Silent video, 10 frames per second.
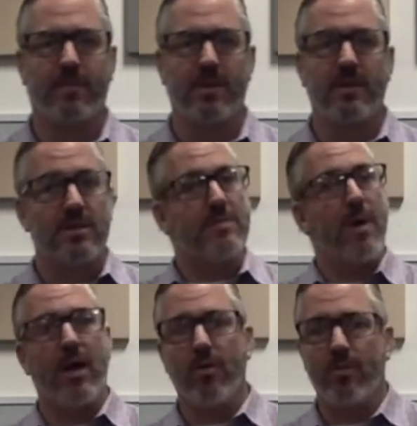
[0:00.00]
This is
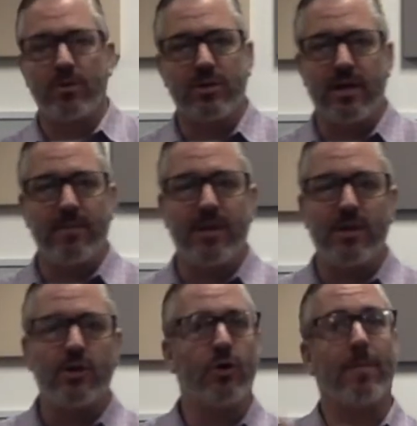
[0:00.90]
my own personal
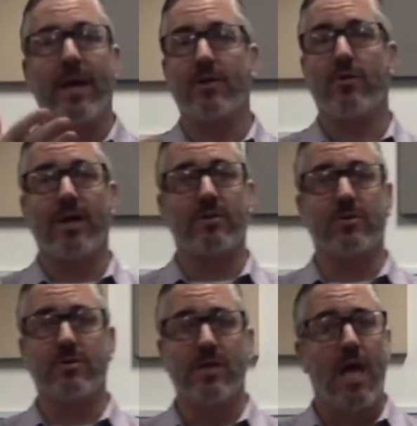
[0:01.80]
opinion. Your band
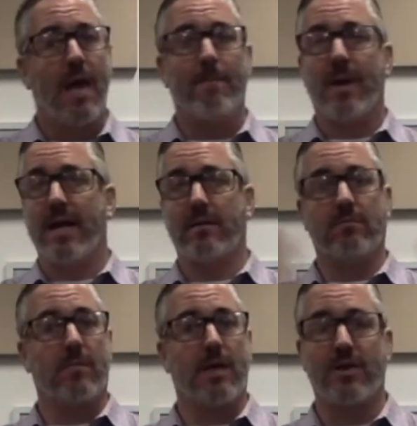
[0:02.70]
directors might
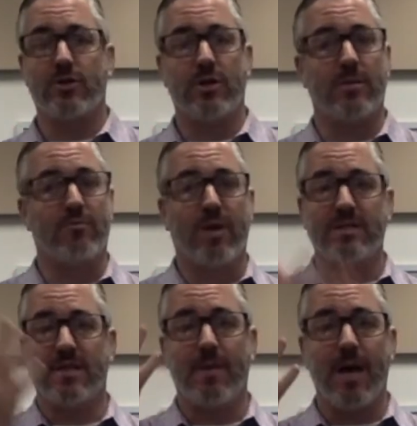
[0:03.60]
ask you to
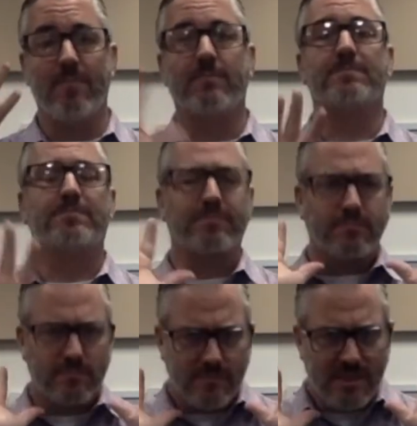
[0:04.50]
raise them up.
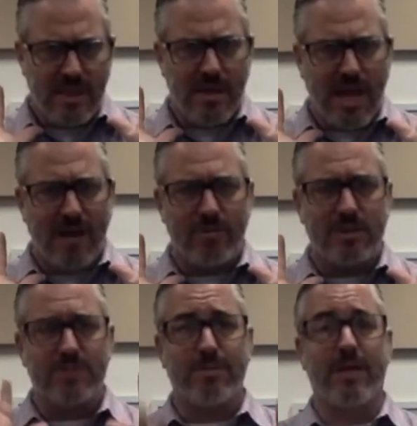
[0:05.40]
I will
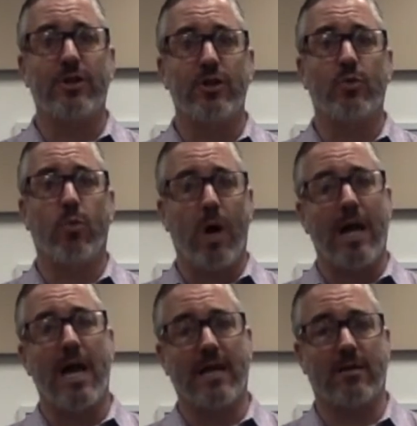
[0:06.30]
explain to you why
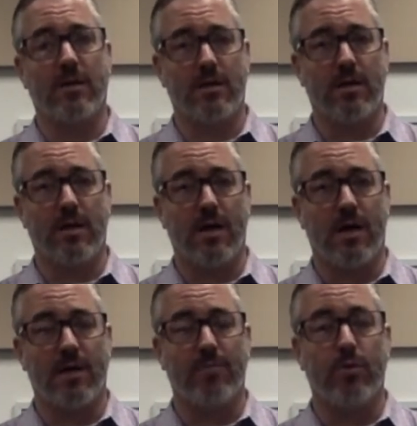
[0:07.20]
I
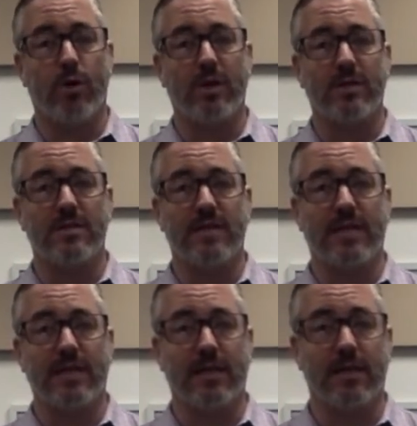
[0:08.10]
employ this
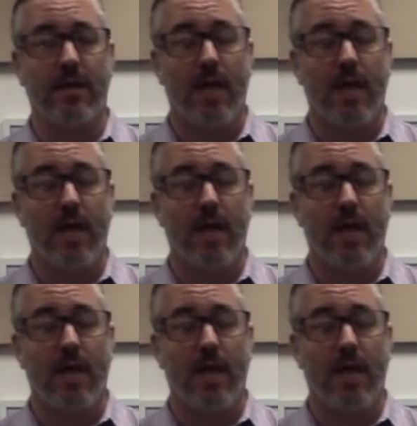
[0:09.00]
technique.